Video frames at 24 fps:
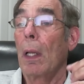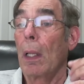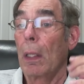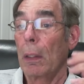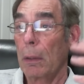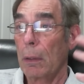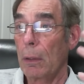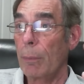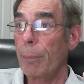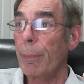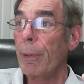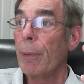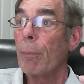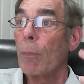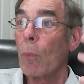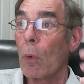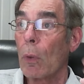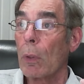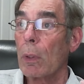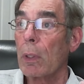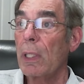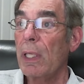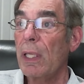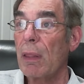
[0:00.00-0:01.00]
a little bit
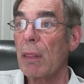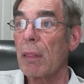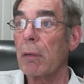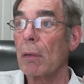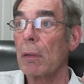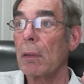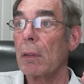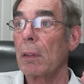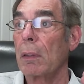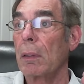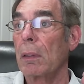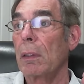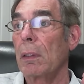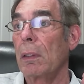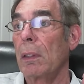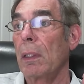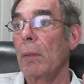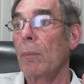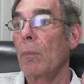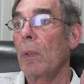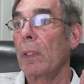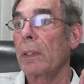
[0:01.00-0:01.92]
more lethal than